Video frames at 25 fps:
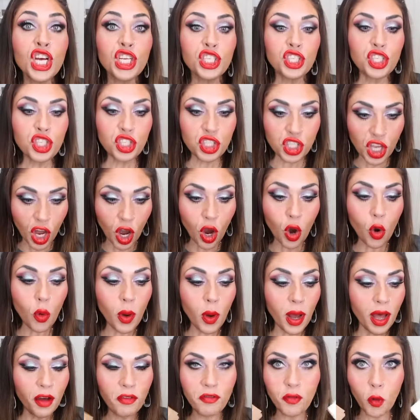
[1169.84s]

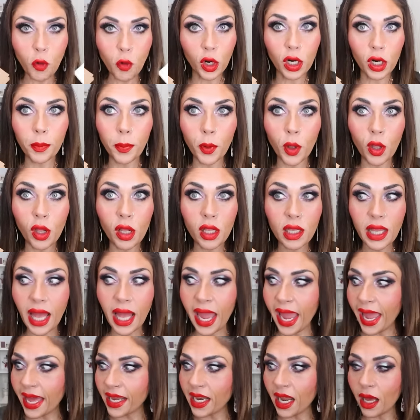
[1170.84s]
So affordable,
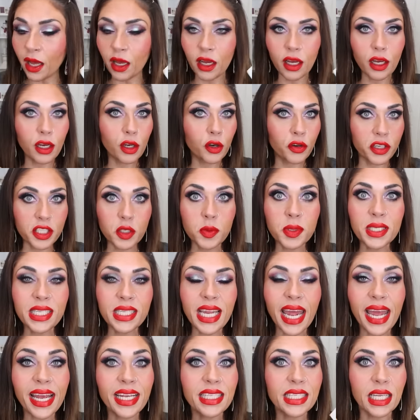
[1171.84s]
and Christmas
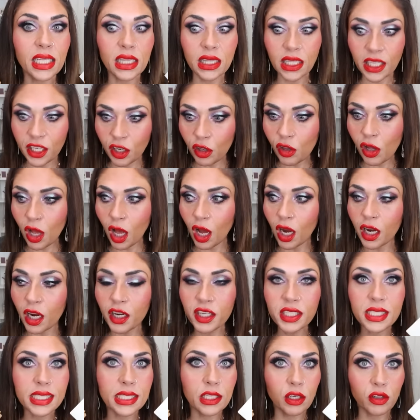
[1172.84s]
takes, little
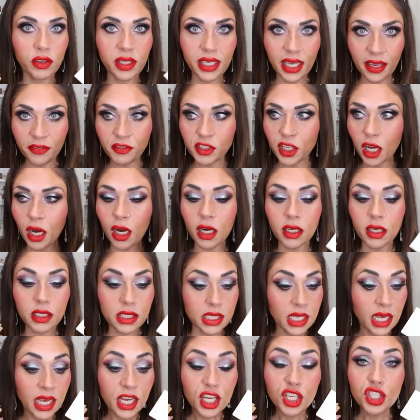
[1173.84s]
cards, little gift cards.